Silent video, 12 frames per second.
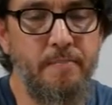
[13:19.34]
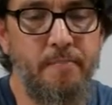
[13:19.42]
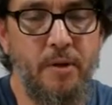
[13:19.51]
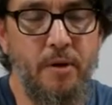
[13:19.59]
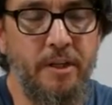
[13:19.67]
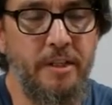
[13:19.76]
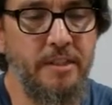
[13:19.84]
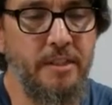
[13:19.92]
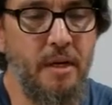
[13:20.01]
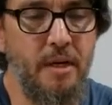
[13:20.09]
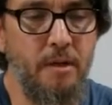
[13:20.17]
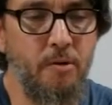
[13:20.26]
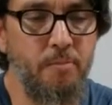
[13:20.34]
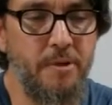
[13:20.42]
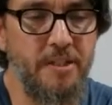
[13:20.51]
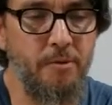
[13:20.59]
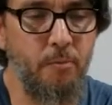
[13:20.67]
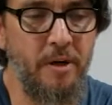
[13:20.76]
on the inside, a little
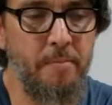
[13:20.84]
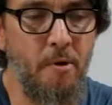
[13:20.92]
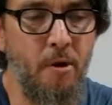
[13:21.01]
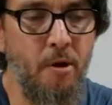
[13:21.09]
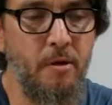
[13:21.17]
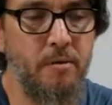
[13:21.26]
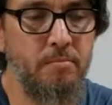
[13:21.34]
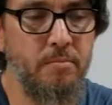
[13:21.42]
piece of rebar,